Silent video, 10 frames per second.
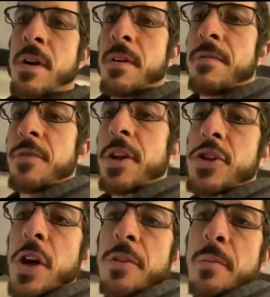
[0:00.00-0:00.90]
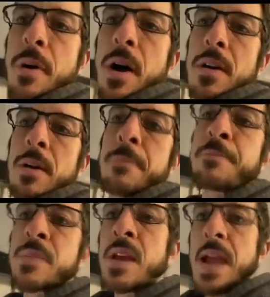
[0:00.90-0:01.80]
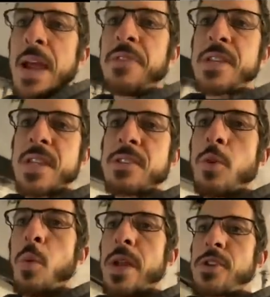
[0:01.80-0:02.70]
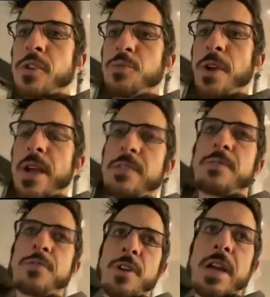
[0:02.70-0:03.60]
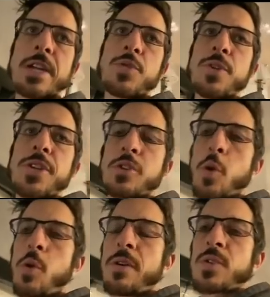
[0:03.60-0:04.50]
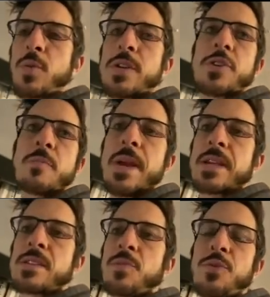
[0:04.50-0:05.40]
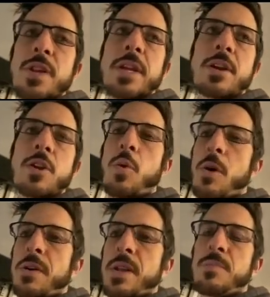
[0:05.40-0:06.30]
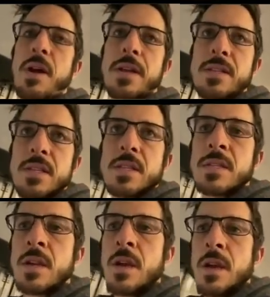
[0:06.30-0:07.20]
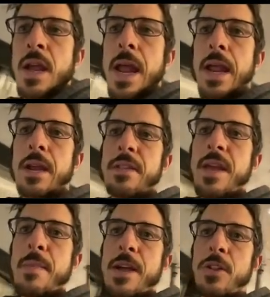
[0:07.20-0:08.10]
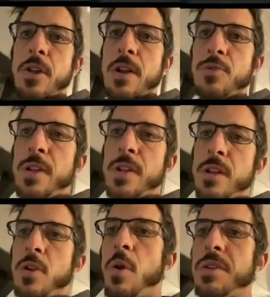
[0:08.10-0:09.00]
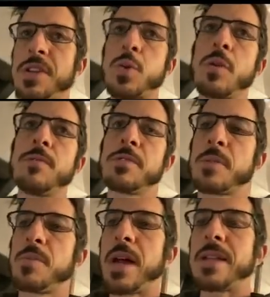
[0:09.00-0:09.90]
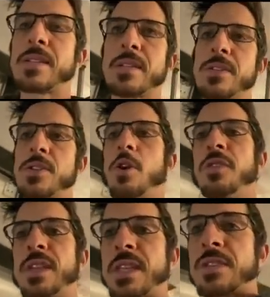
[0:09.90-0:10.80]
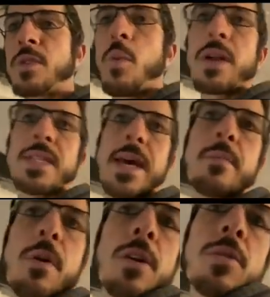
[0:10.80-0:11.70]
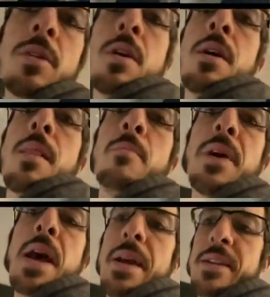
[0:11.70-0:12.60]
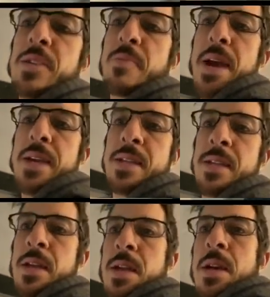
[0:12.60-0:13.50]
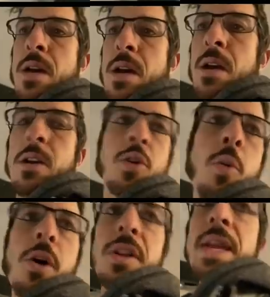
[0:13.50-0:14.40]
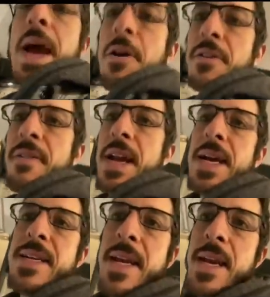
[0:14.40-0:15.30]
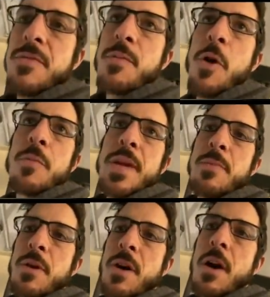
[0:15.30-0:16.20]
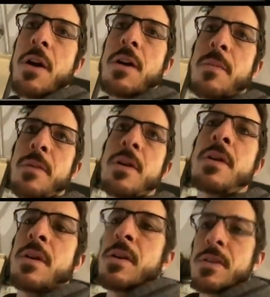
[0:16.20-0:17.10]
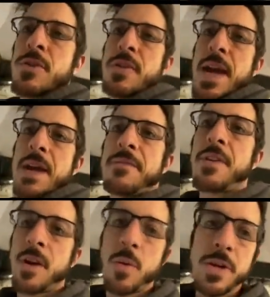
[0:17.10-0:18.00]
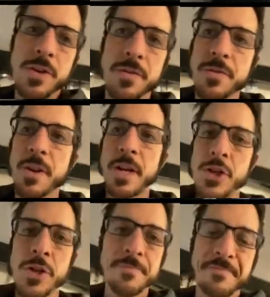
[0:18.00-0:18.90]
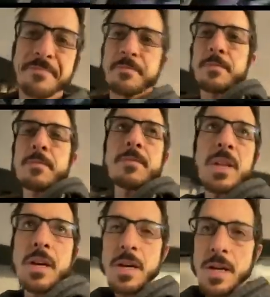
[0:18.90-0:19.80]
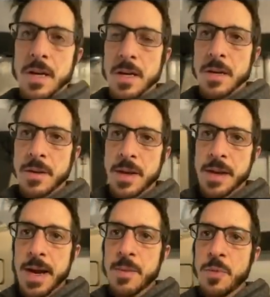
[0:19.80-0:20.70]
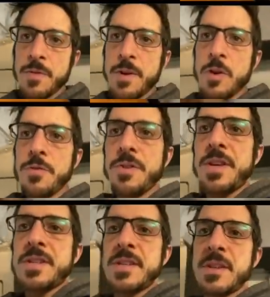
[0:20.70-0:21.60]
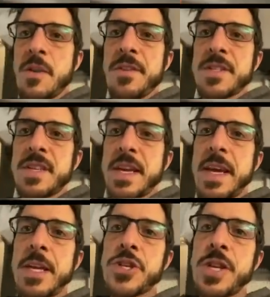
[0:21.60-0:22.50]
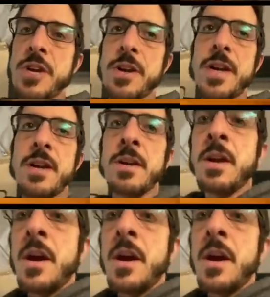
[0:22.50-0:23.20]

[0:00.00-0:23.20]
fridge on the bottom. And this is a Whynter brand fridge, which is cool because Whynter makes some really good quality appliances, and they make a lot of good quality 12 volt appliances. So this is the 110 model, but I expect uh, quality out of it. I did get it from HomeDepot.com so they have the Whynter fridge. Uh, and then kind of moving over, this is obviously the kitchen area.